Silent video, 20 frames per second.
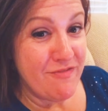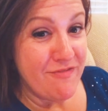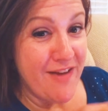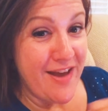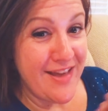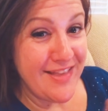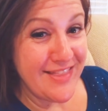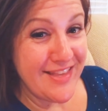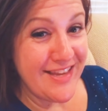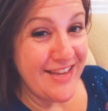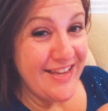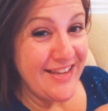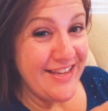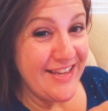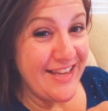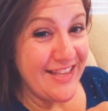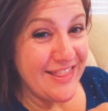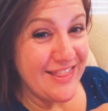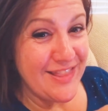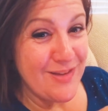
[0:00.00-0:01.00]
finally
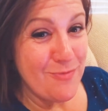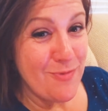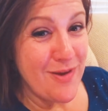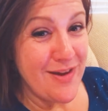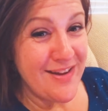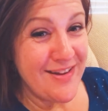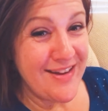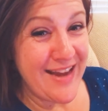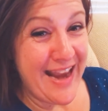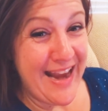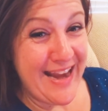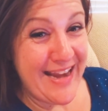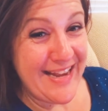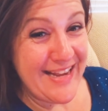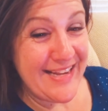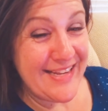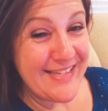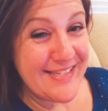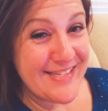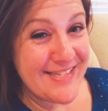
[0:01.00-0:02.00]
hit the
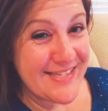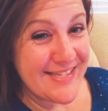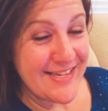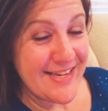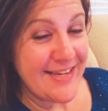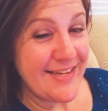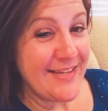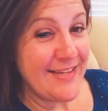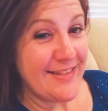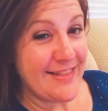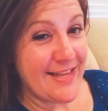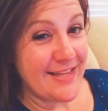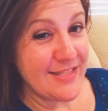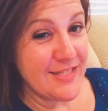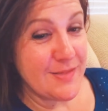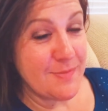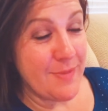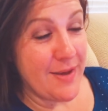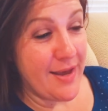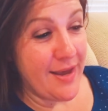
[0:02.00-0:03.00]
180s.
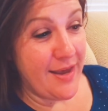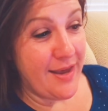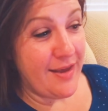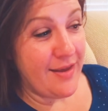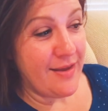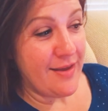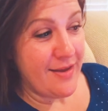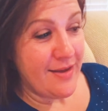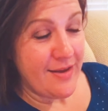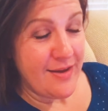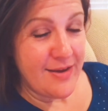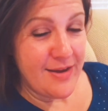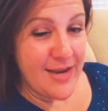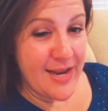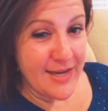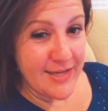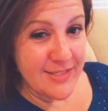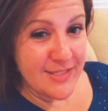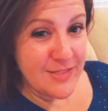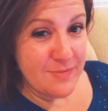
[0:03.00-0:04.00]
That's my
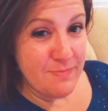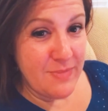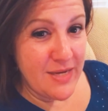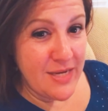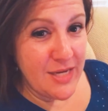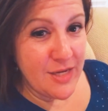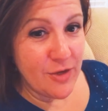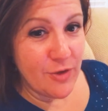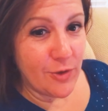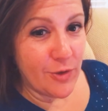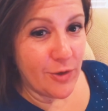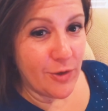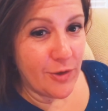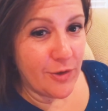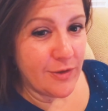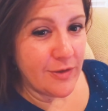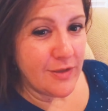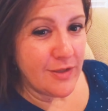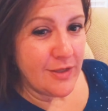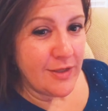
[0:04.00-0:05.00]
next mini
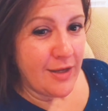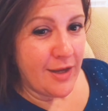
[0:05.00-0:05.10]
goal.